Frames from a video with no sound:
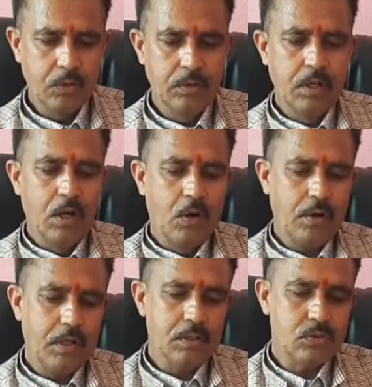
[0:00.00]
Good.
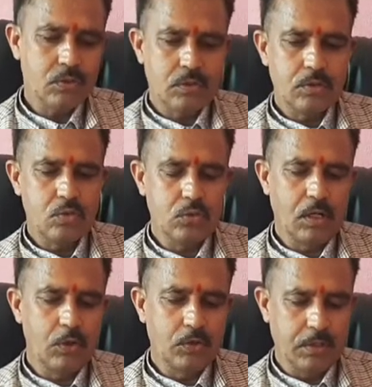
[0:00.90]
Okay.
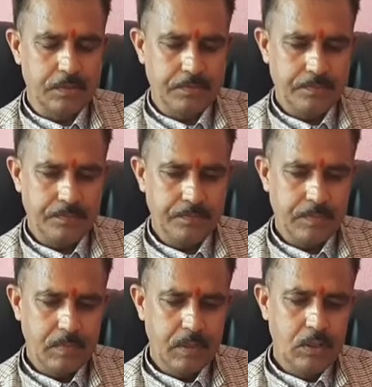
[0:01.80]
Sujal, your turn.
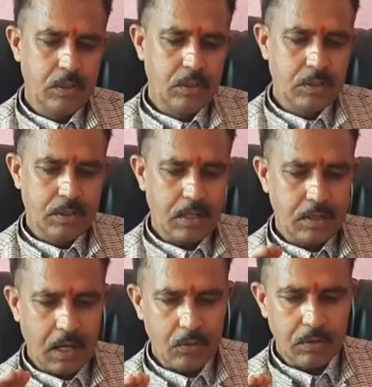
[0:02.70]

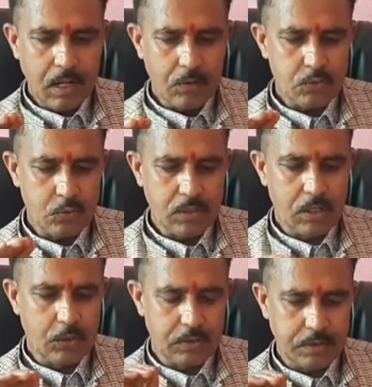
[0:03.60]
Now,
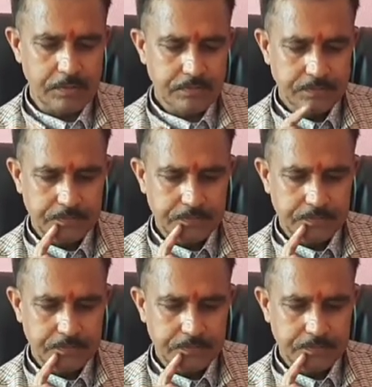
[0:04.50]
Sujal, your turn.